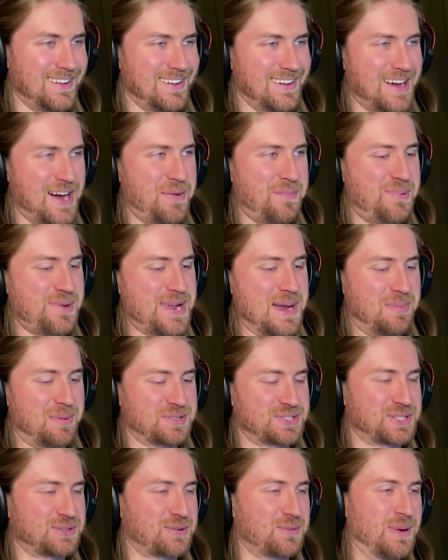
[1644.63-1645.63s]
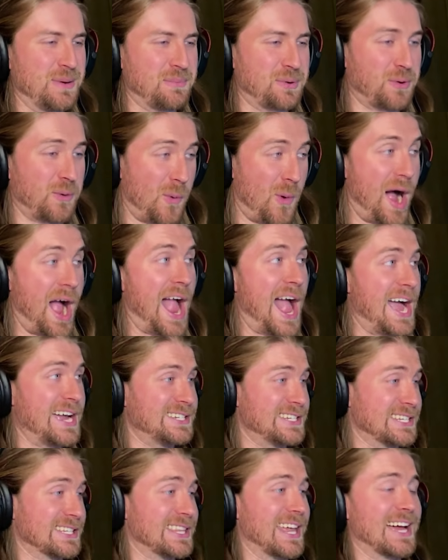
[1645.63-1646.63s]
I'll be able to remember why I
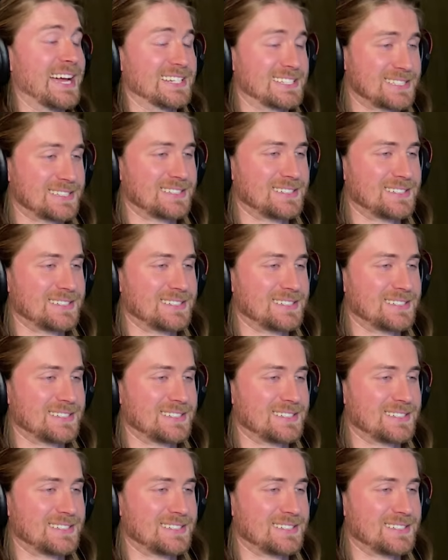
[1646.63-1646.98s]
did that.